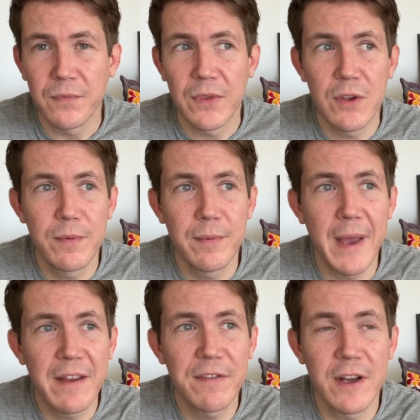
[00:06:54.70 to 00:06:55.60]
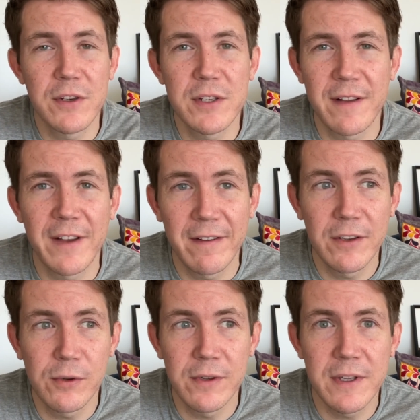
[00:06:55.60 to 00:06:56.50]
you may find yourself
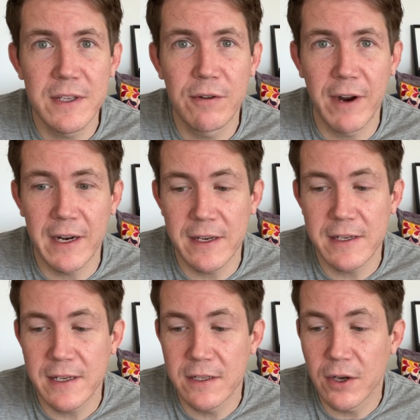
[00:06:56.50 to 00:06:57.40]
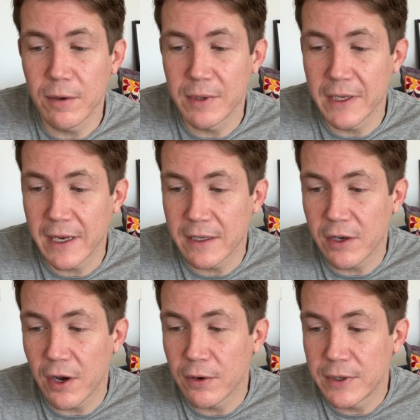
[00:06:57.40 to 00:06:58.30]
having all of these great ideas and complicating
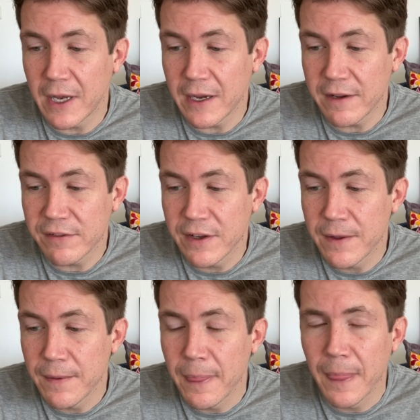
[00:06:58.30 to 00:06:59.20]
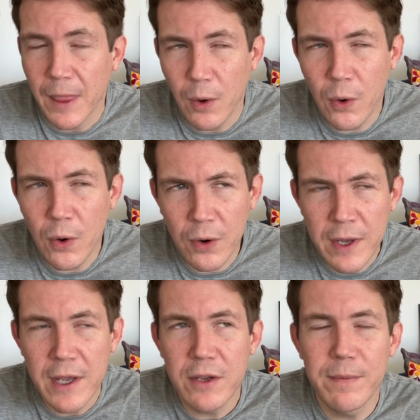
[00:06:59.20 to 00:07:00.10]
your own life.
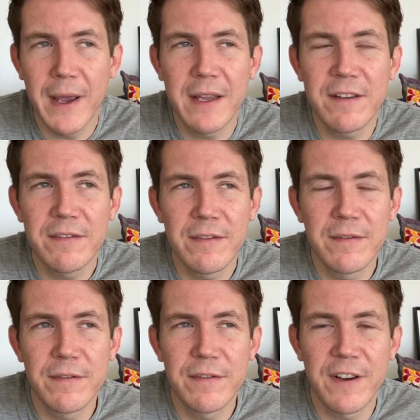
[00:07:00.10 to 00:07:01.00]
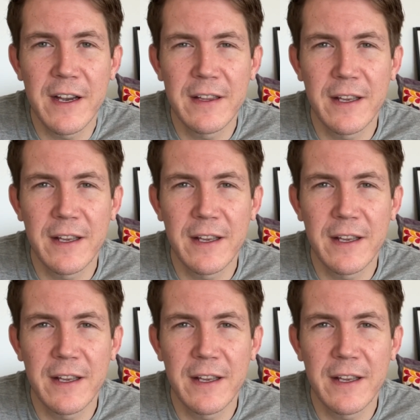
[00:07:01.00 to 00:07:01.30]
Or you may even find